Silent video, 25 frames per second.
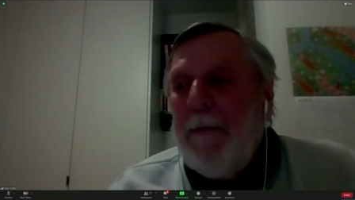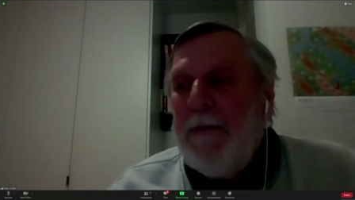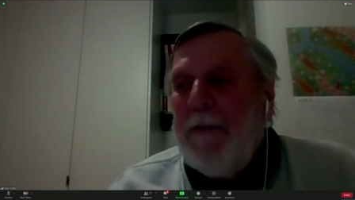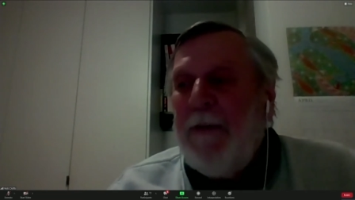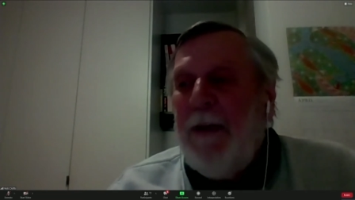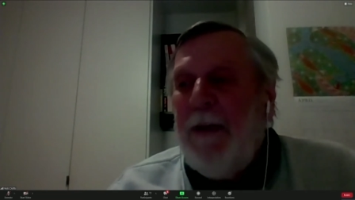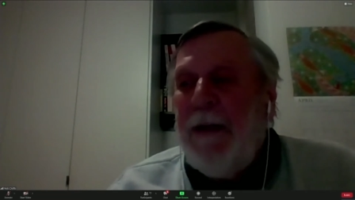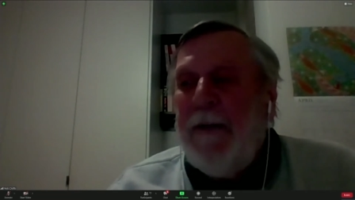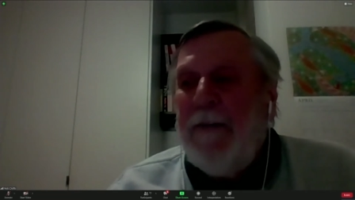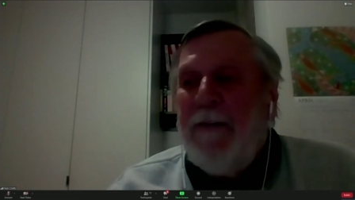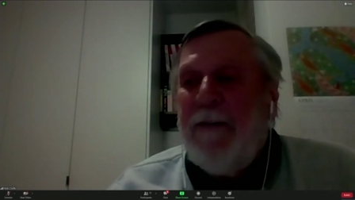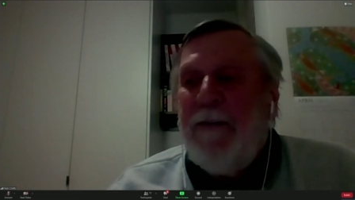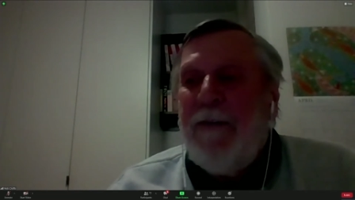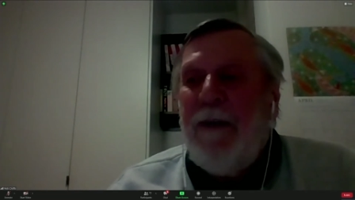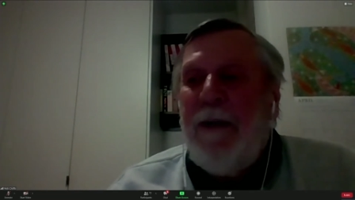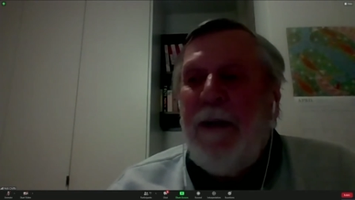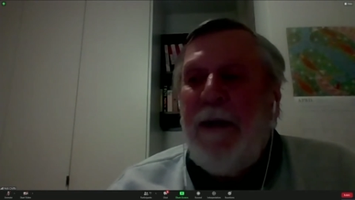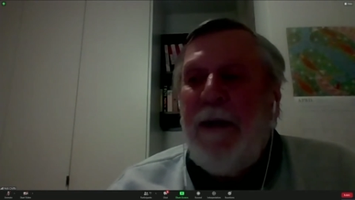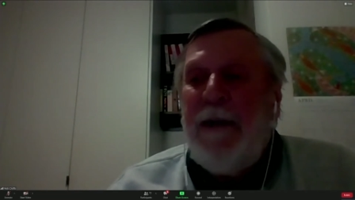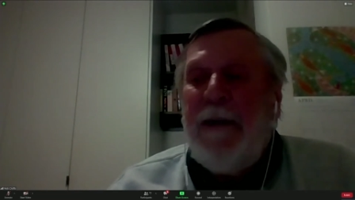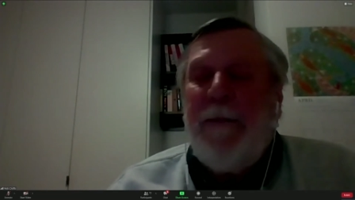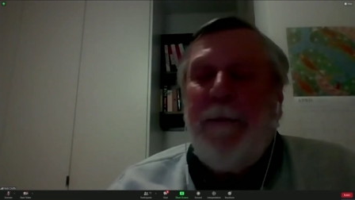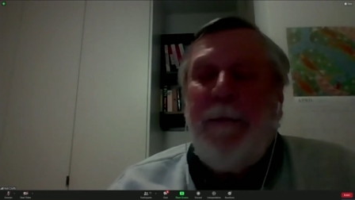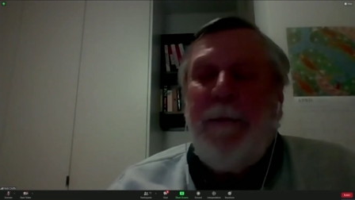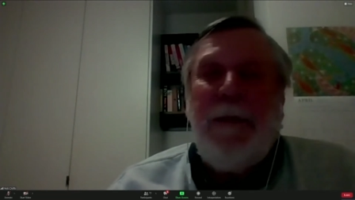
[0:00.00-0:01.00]
sounds
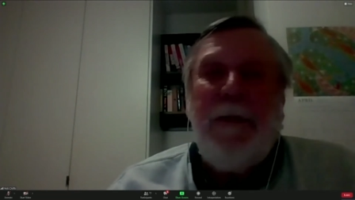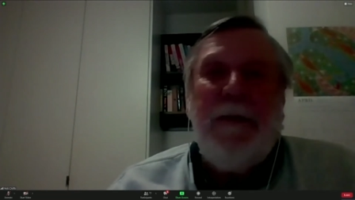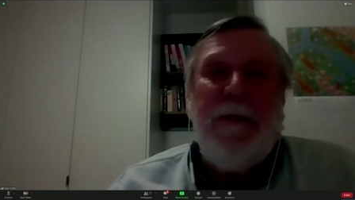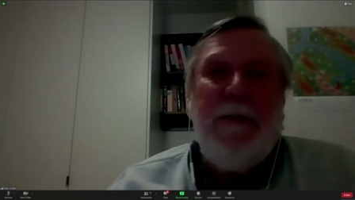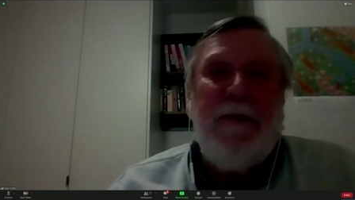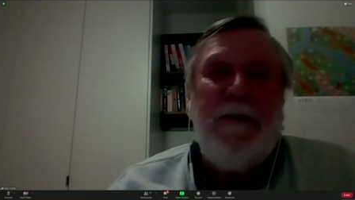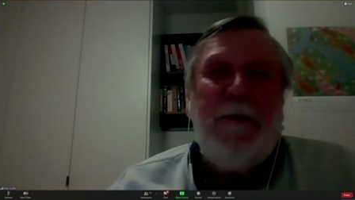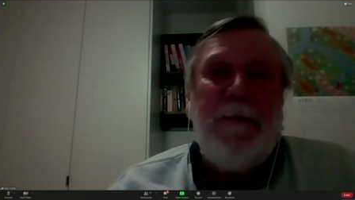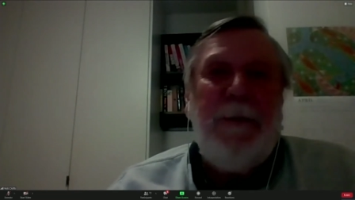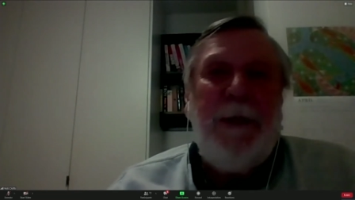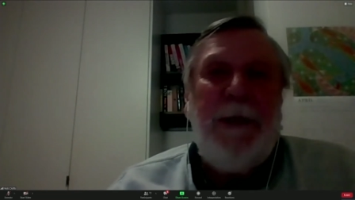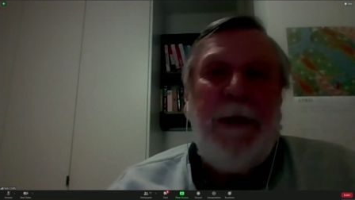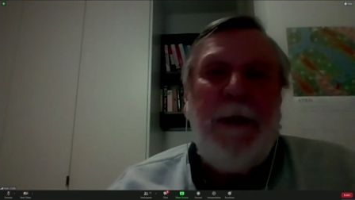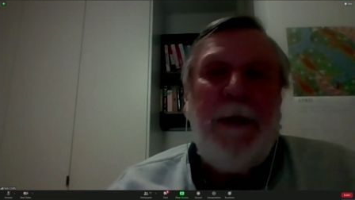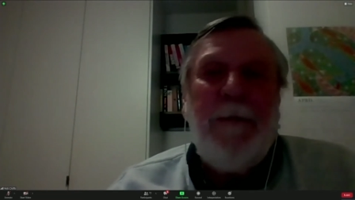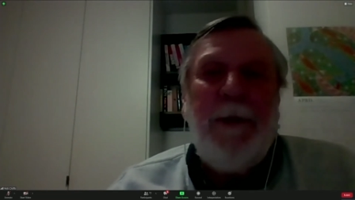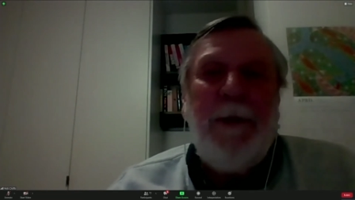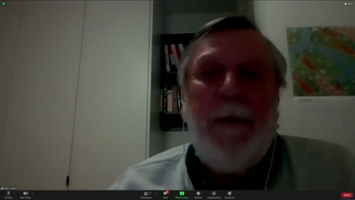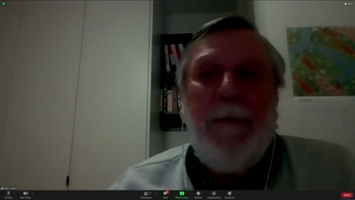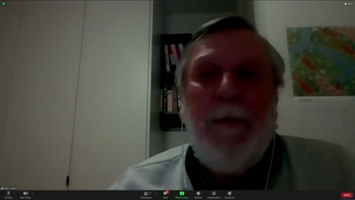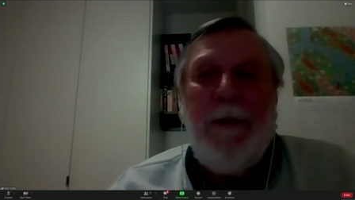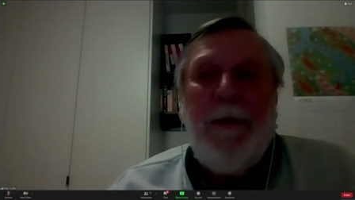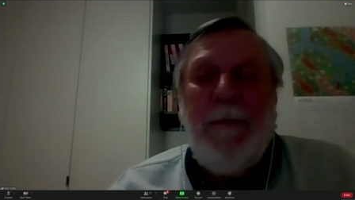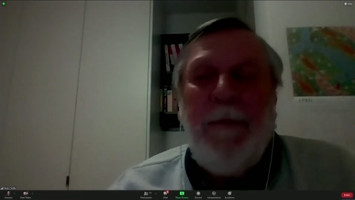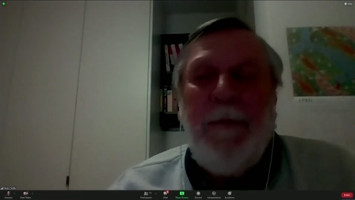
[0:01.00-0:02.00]
strange because to many
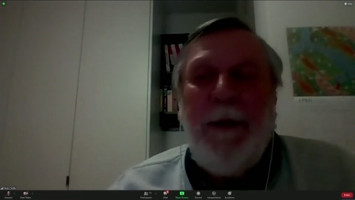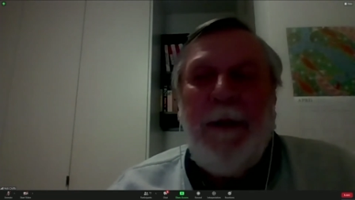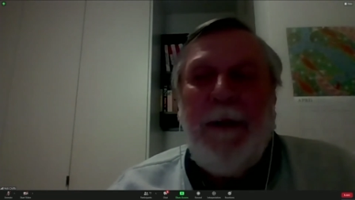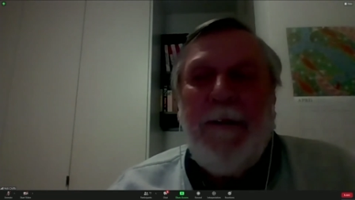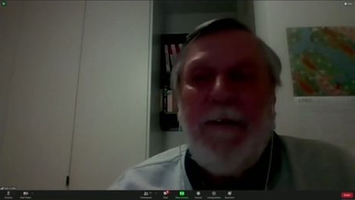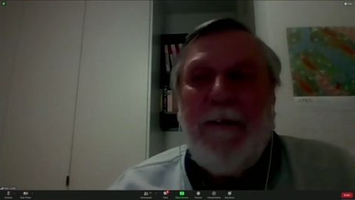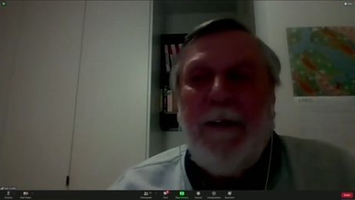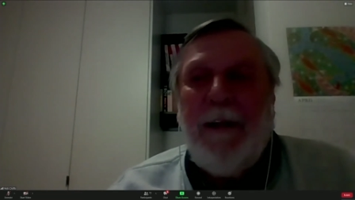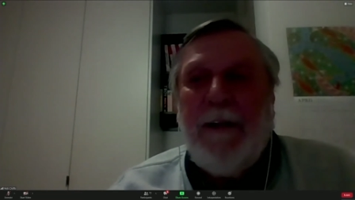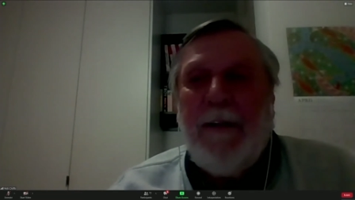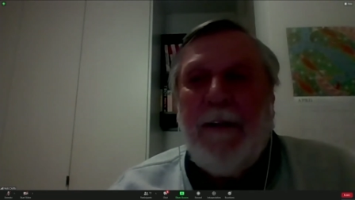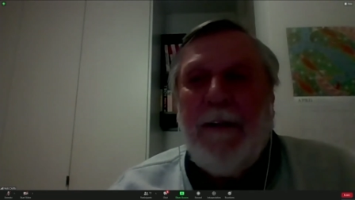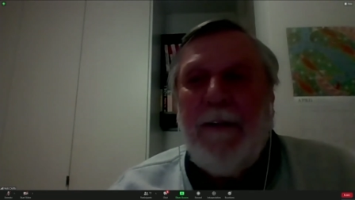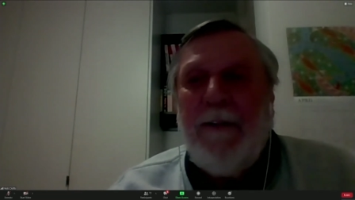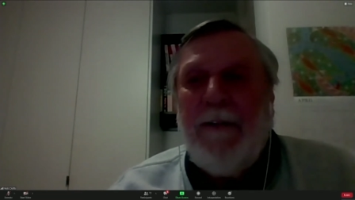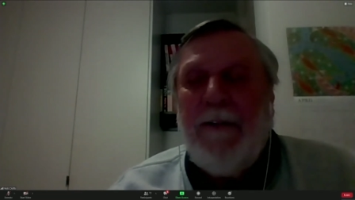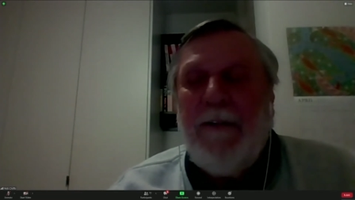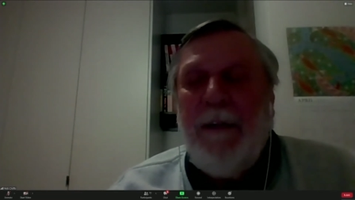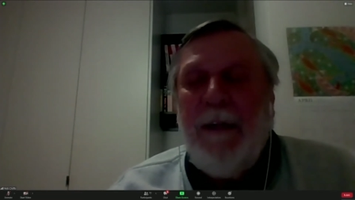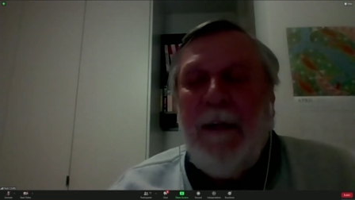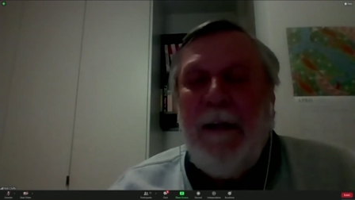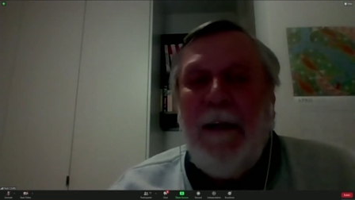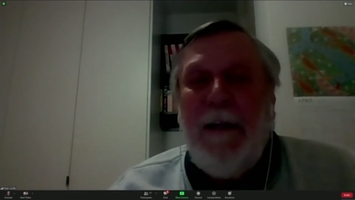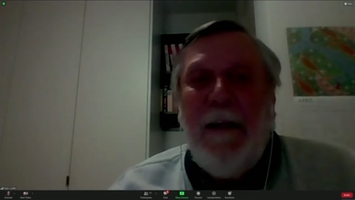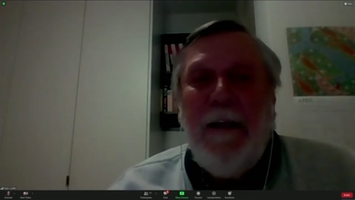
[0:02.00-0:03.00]
people in many sectors,